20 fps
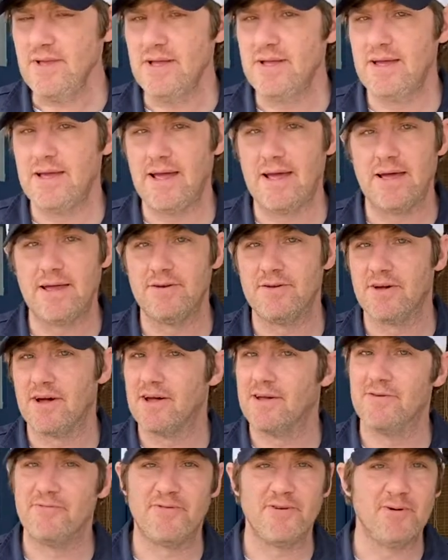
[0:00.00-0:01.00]
and
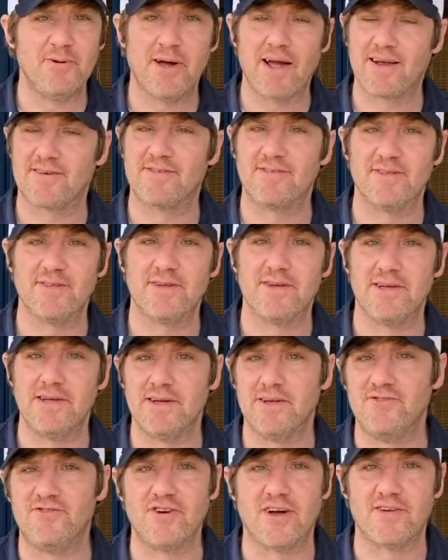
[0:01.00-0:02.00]
if you accidentally
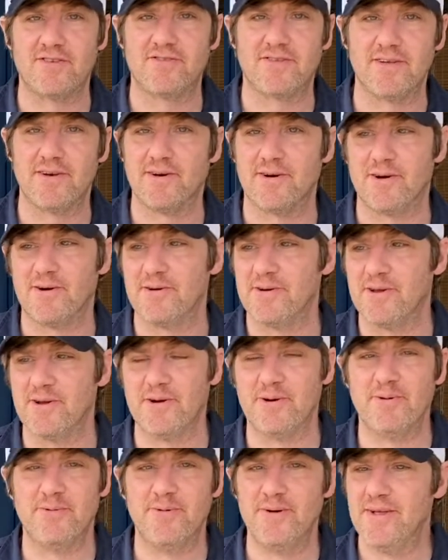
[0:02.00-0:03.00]
adjust it, or
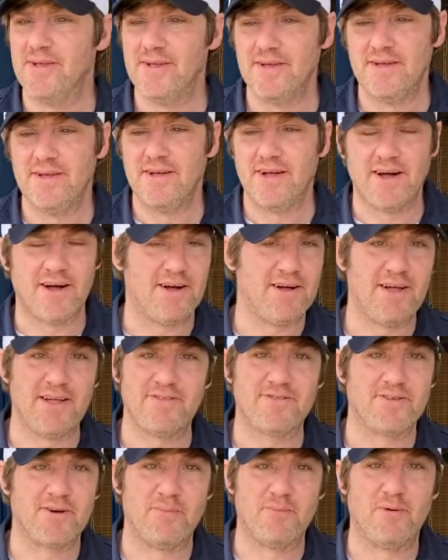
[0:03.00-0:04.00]
at
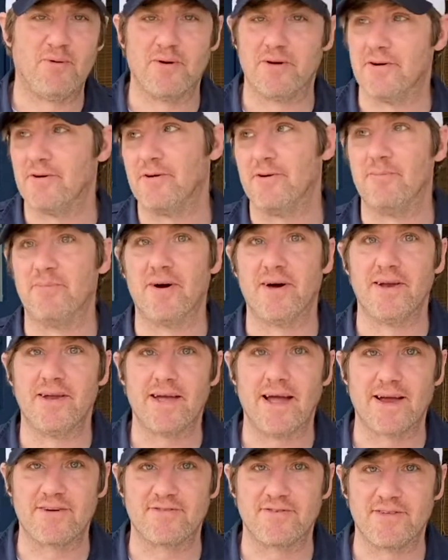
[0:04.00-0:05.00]
some point, or your buddy
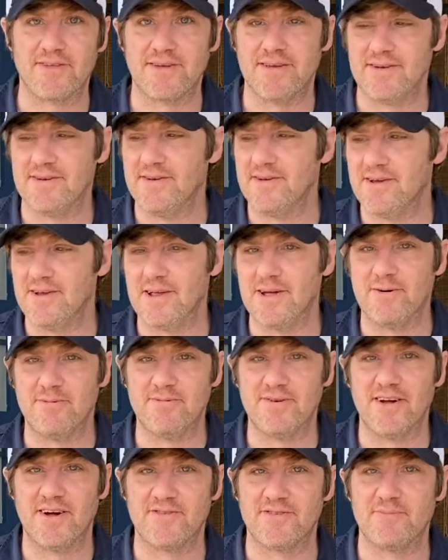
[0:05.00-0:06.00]
accidentally
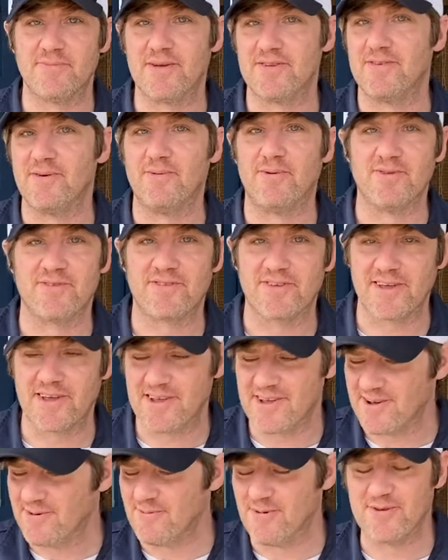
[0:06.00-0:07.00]
does it because he
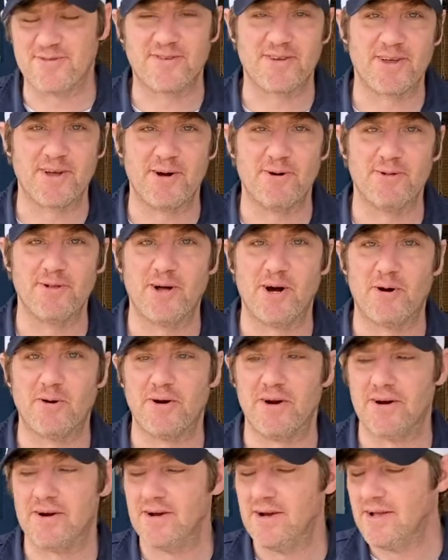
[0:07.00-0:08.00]
wants to go
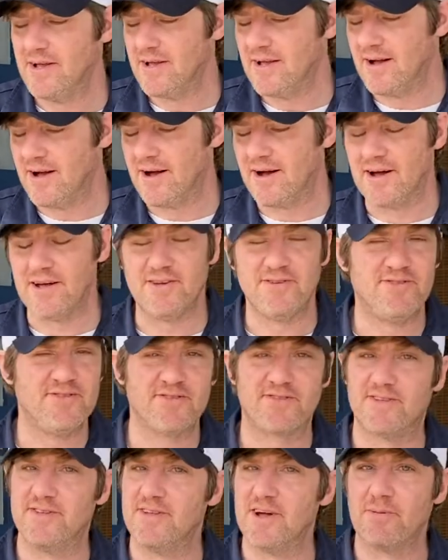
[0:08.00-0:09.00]
lower,
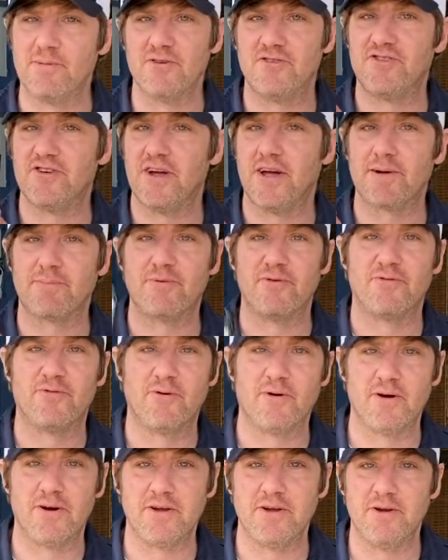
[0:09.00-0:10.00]
just double check
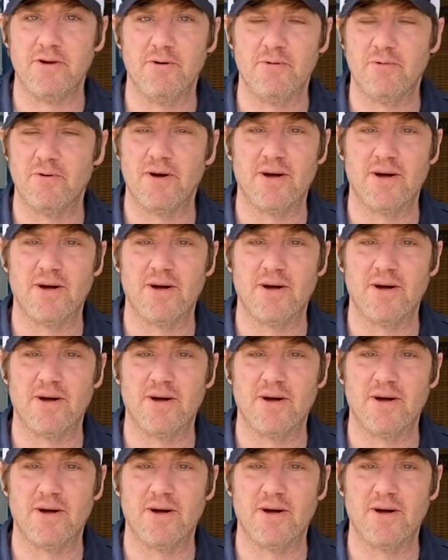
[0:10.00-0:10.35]
before you